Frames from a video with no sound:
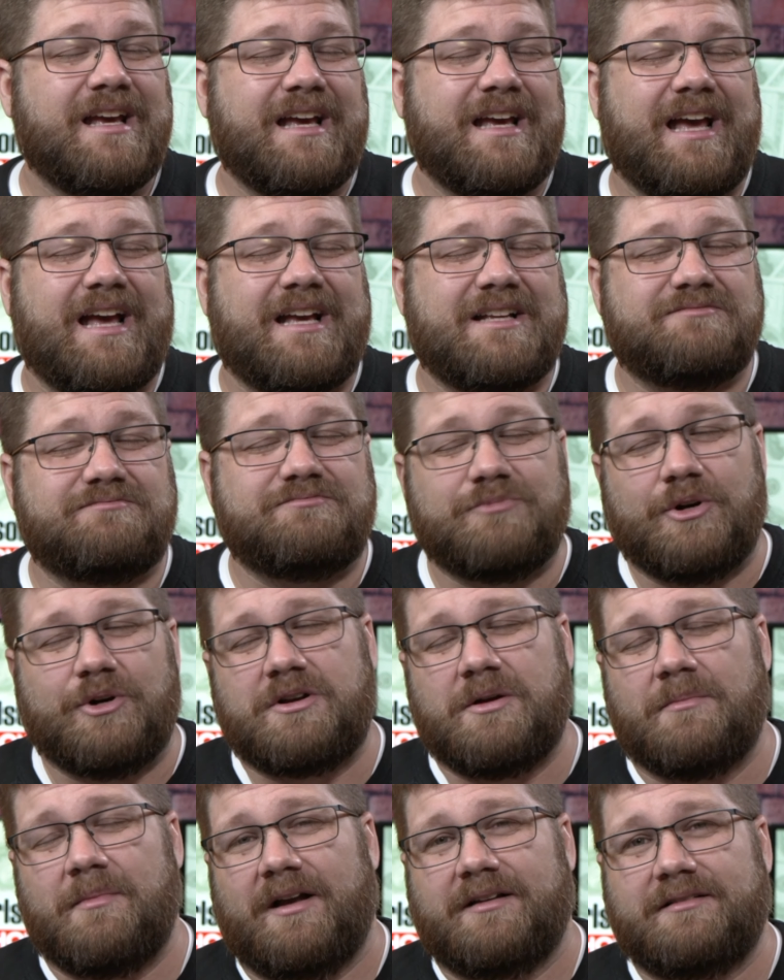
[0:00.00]
Uh, well,
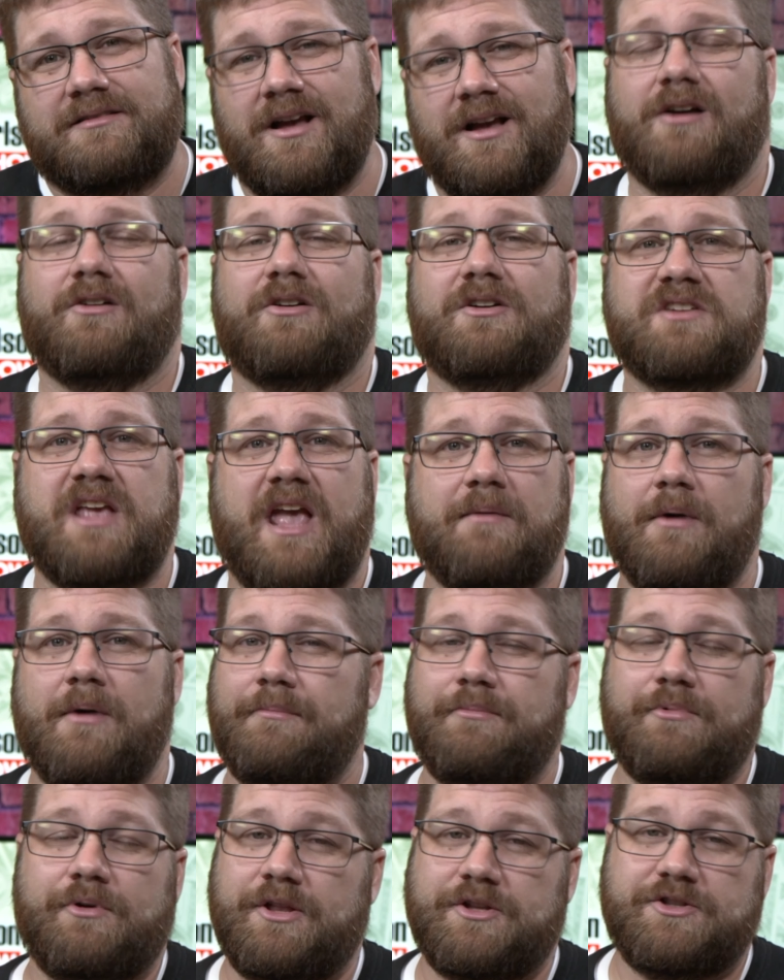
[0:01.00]
come on, Congress came
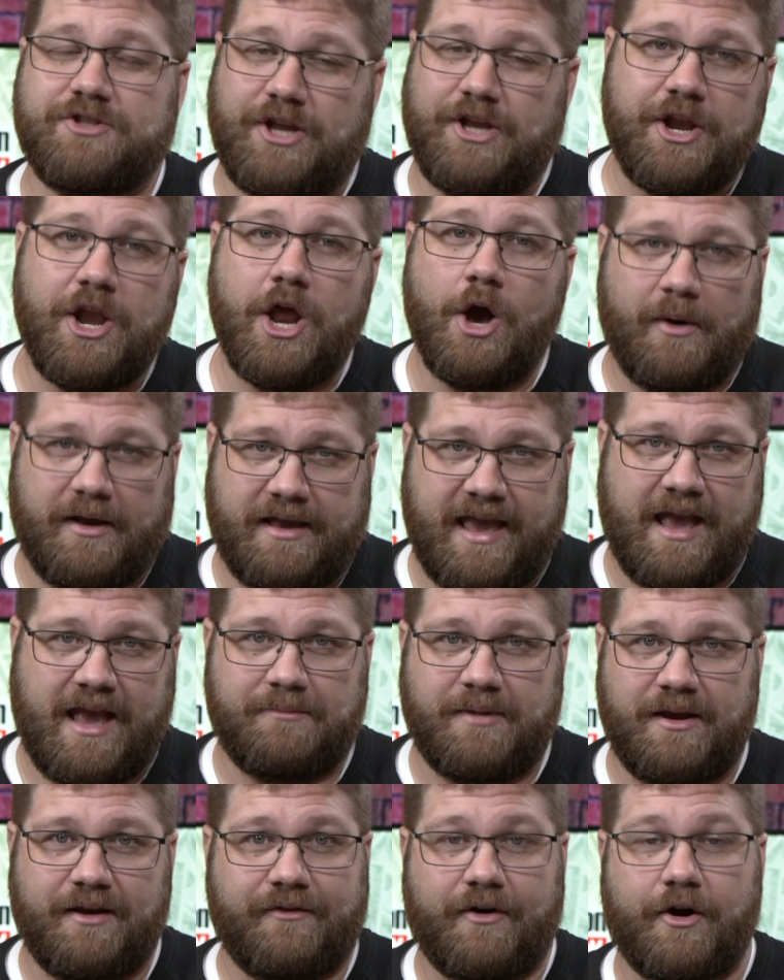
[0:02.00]
up with it, so you know it
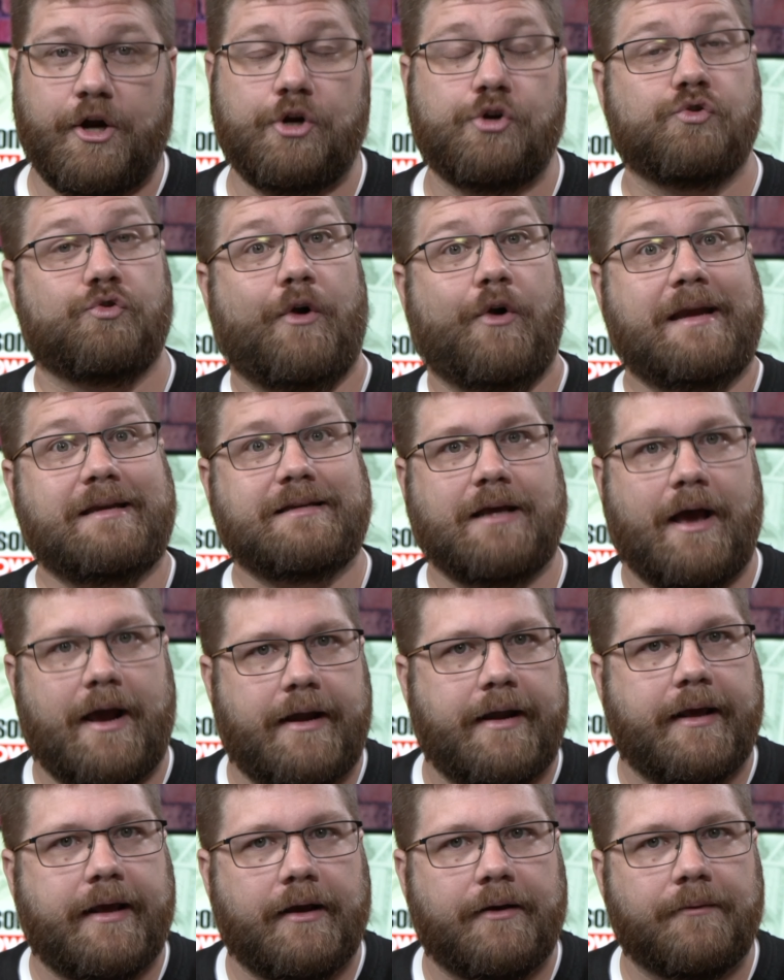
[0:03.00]
can't be a very great
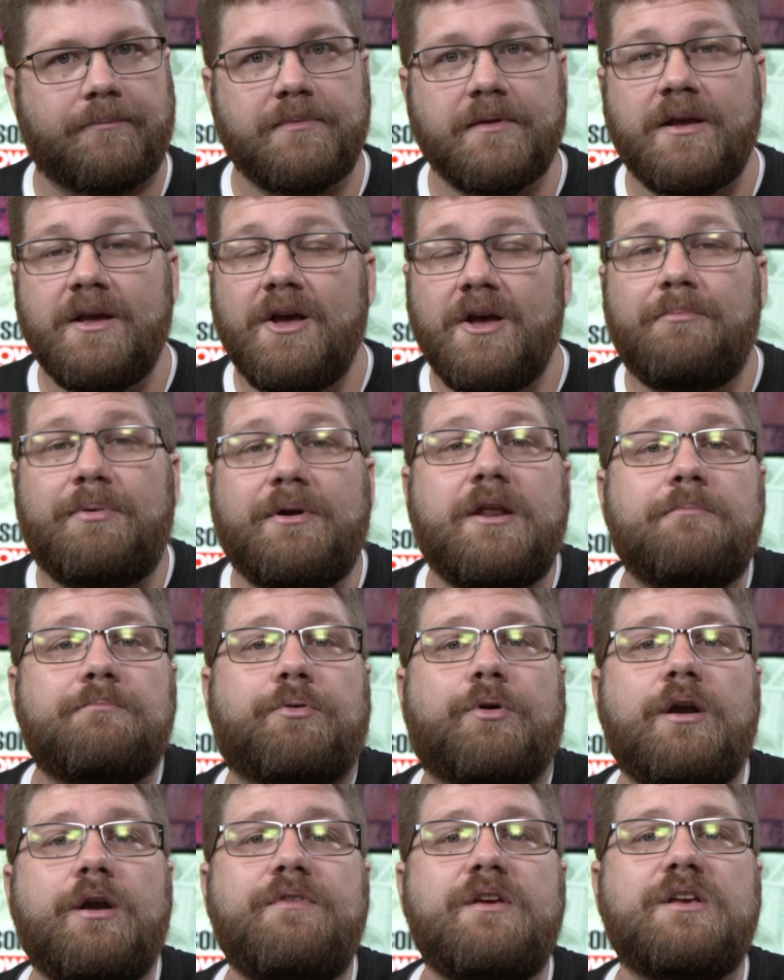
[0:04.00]
idea. But in
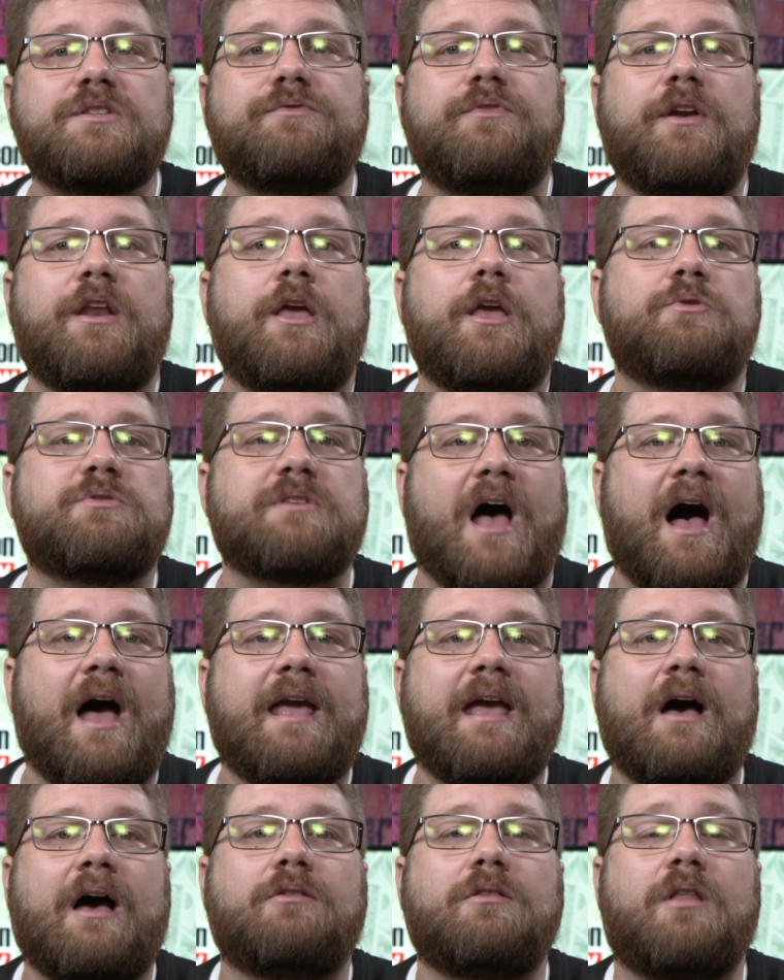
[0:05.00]
previous videos,
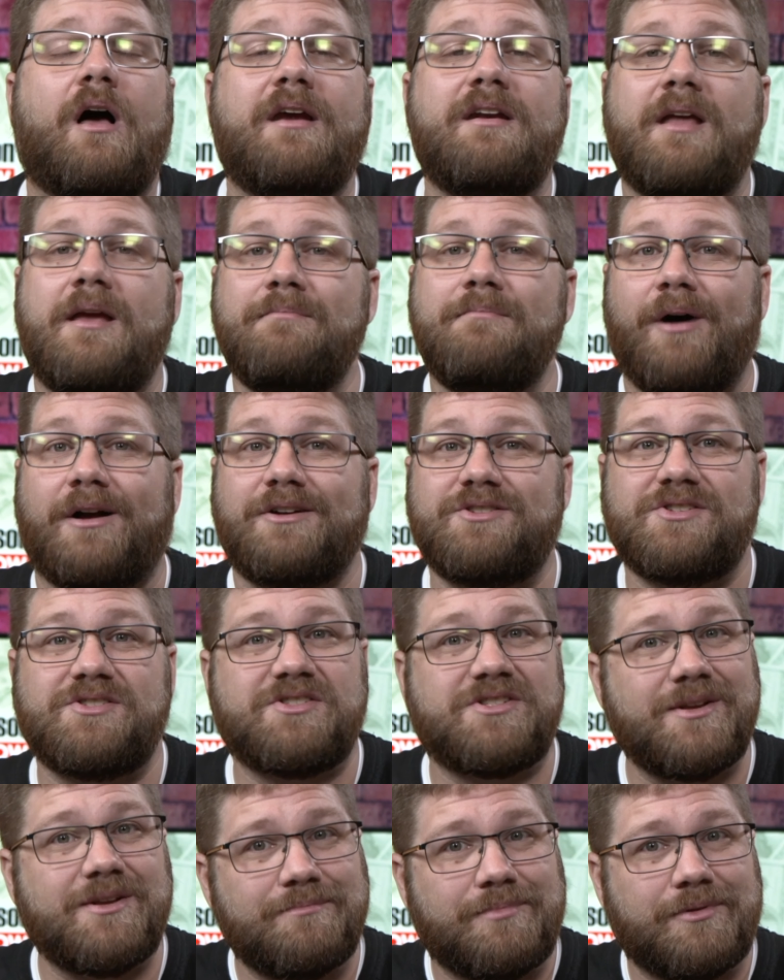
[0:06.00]
I outlined a much
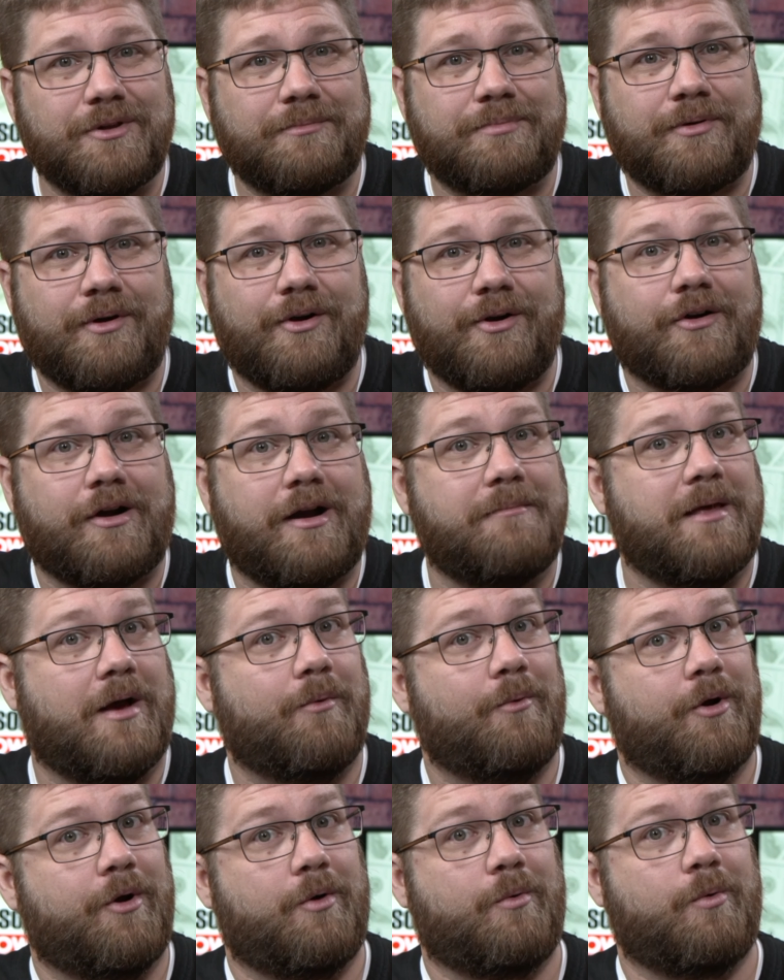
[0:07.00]
simpler program
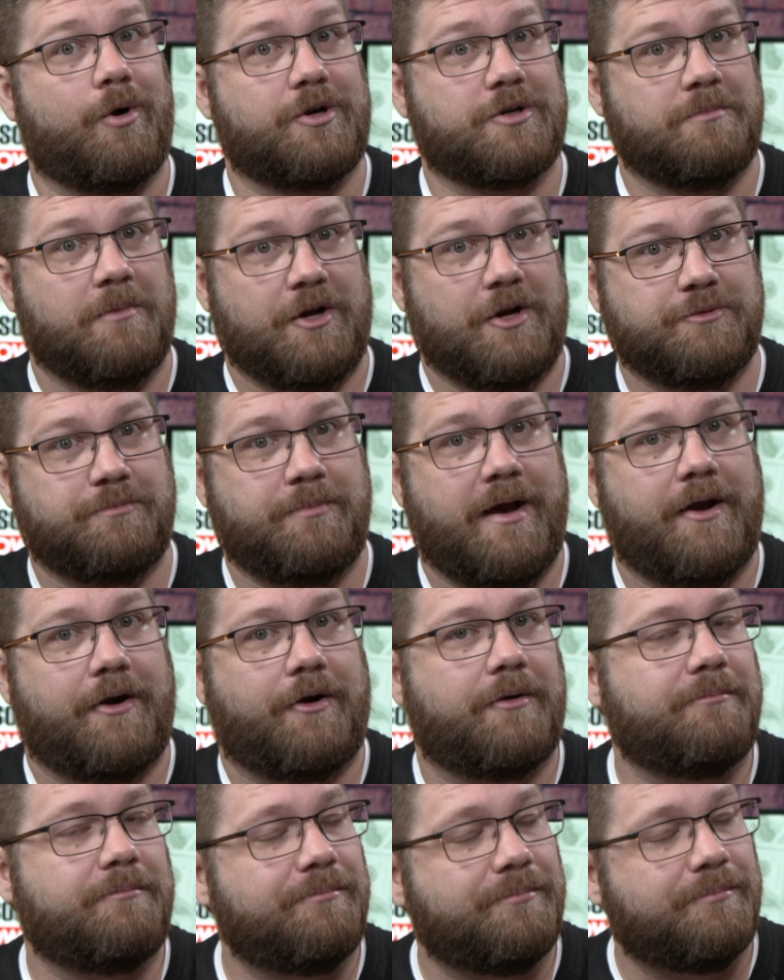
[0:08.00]
that would have worked much
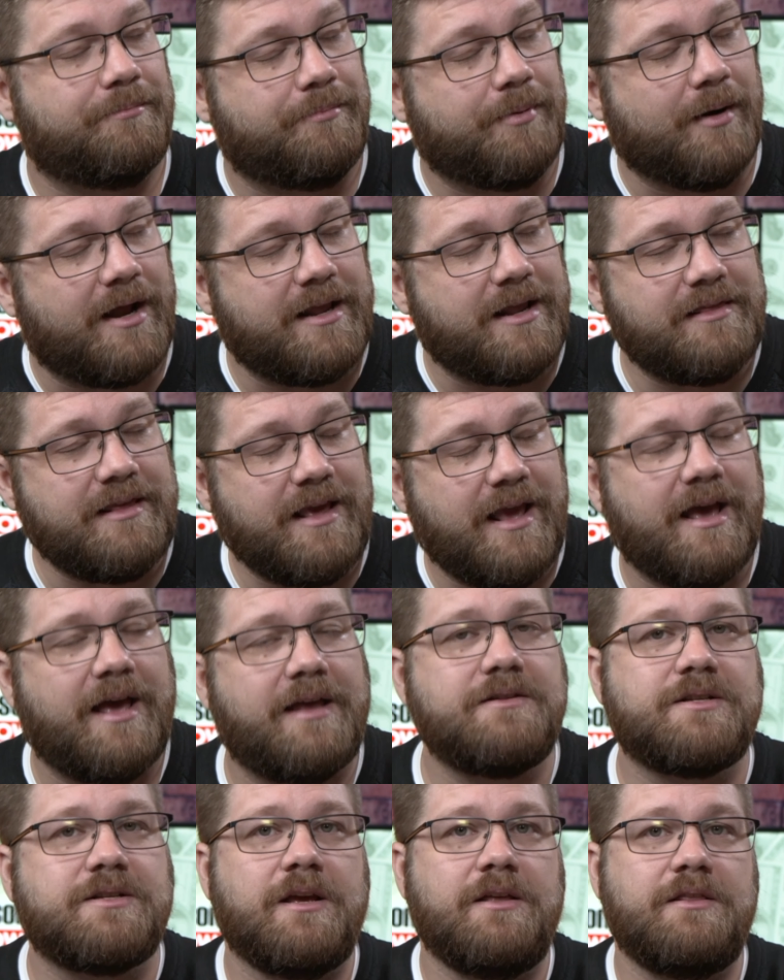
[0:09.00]
better. But in the
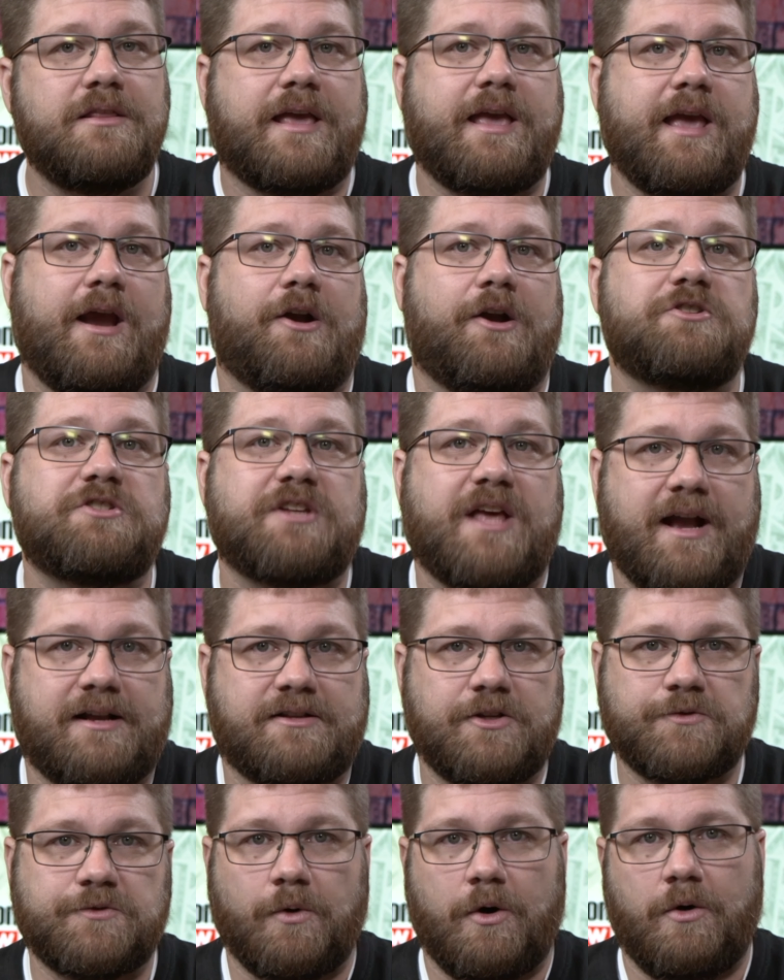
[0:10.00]
end, the CARES
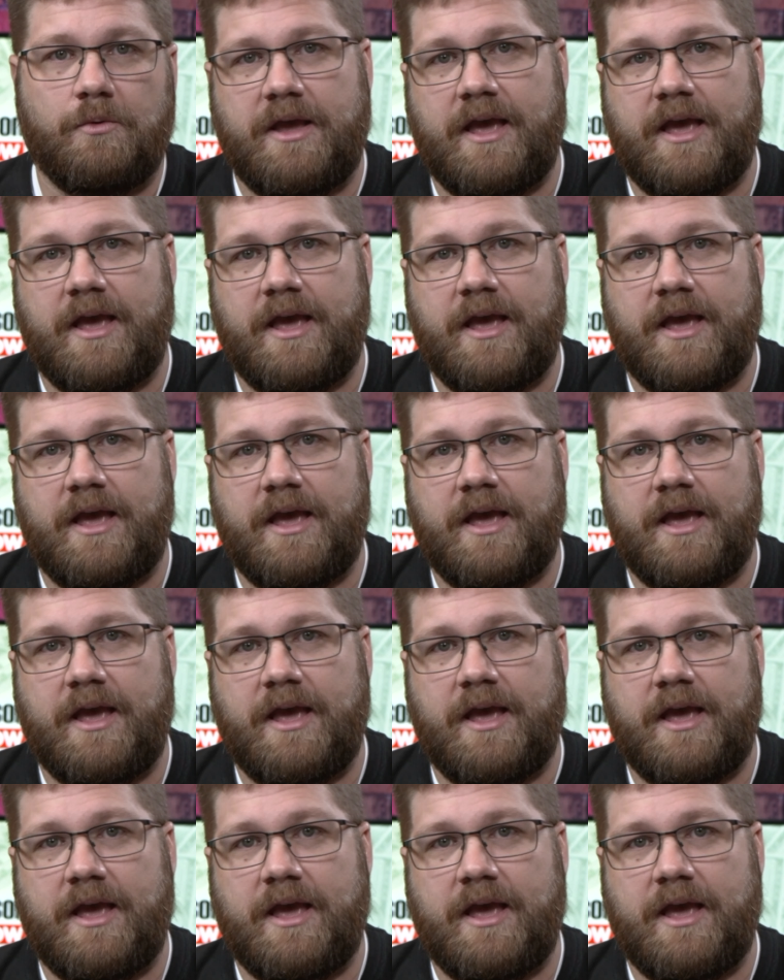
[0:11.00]
Act is what we